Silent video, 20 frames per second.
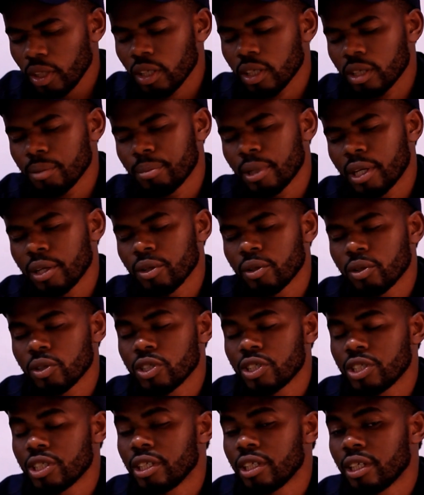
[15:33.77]

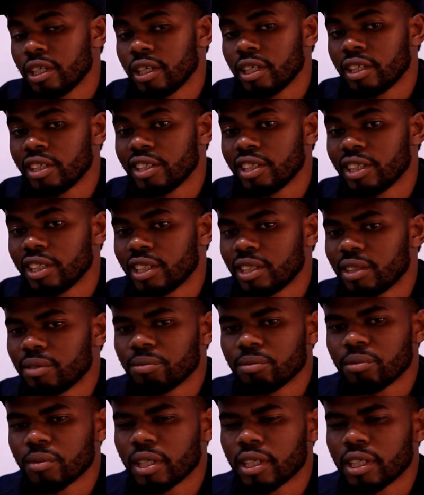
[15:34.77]
biology and the
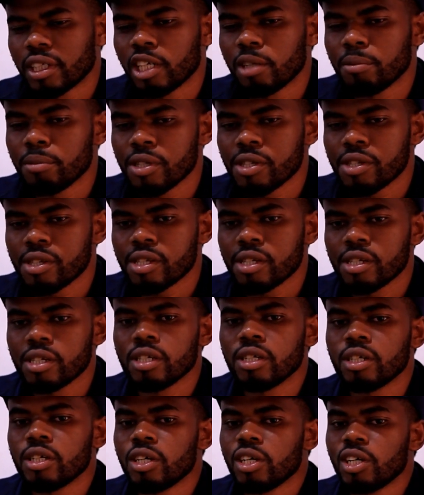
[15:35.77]

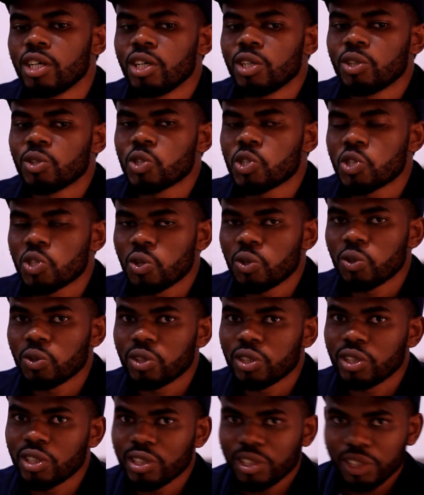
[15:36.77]
chemistry to show
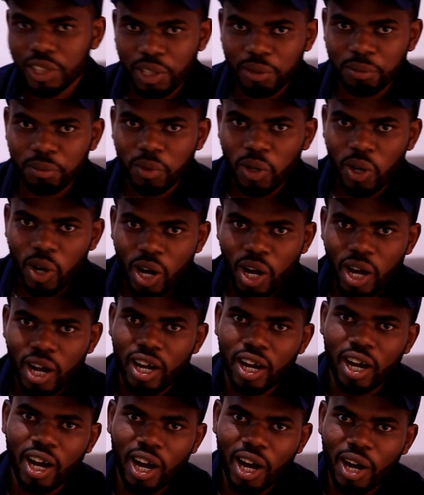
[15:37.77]
them
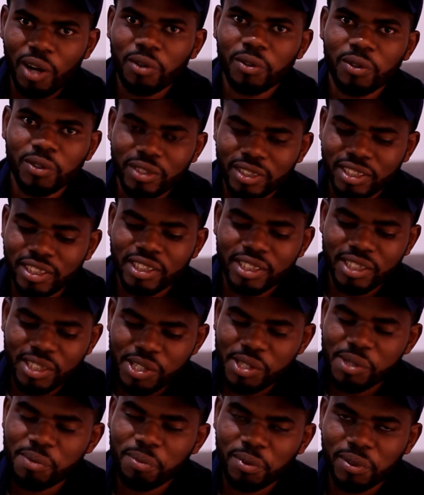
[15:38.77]
how
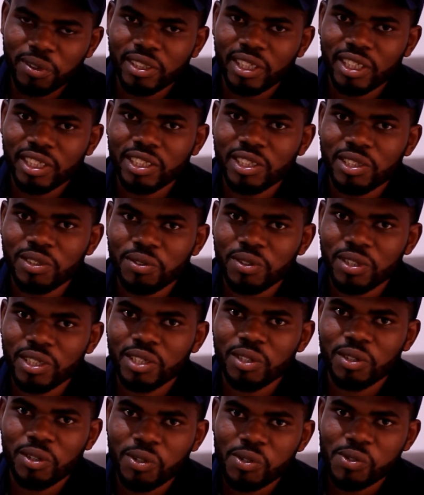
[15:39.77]
this product will
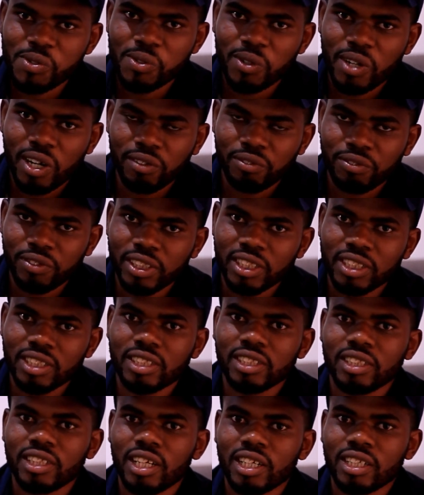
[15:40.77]
also affect
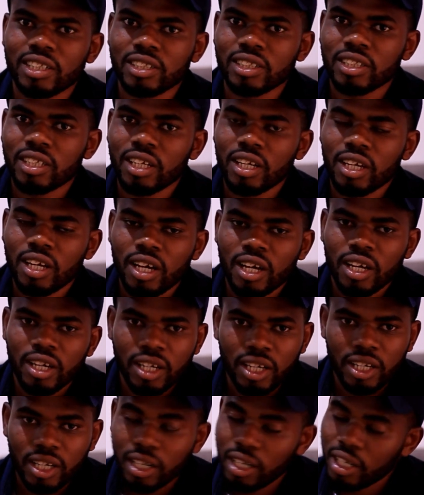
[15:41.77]
that.
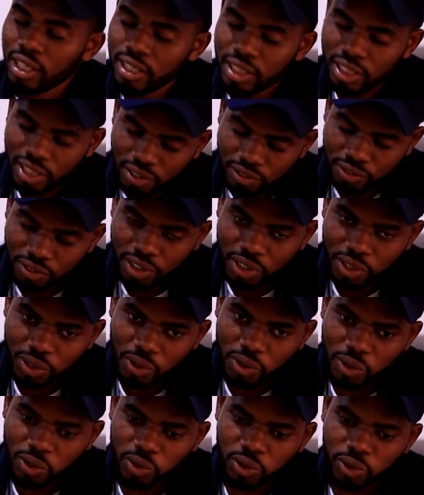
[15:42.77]
And even
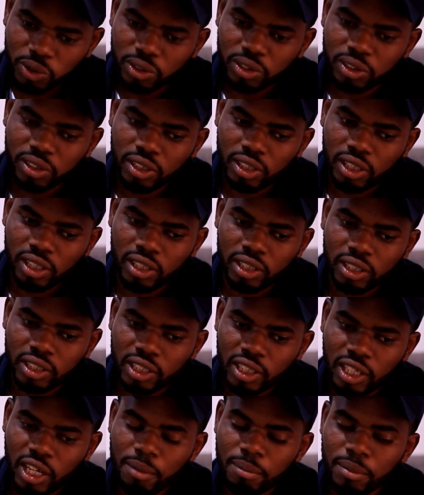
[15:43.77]
on
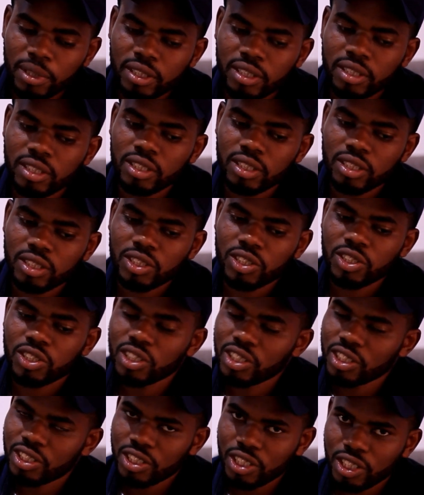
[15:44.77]
climate
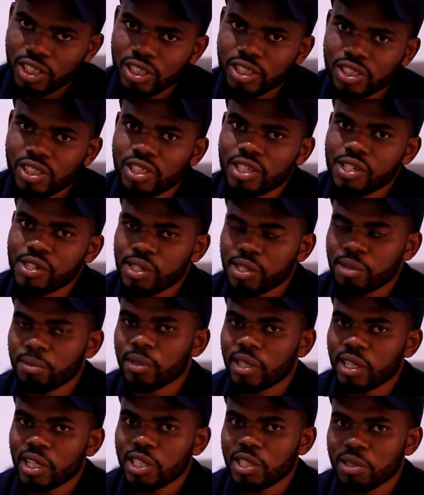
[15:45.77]
change risk
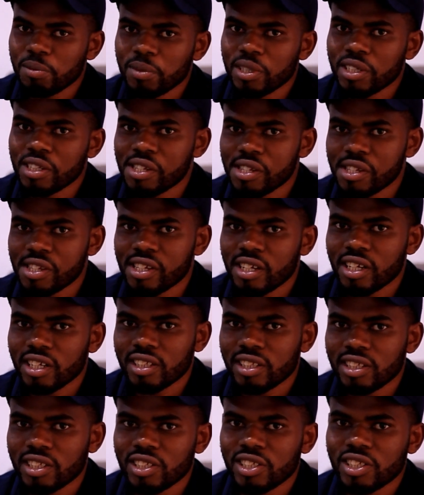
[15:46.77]
management
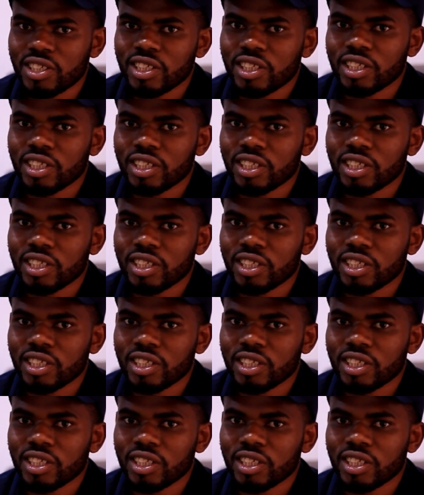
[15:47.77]
strategy.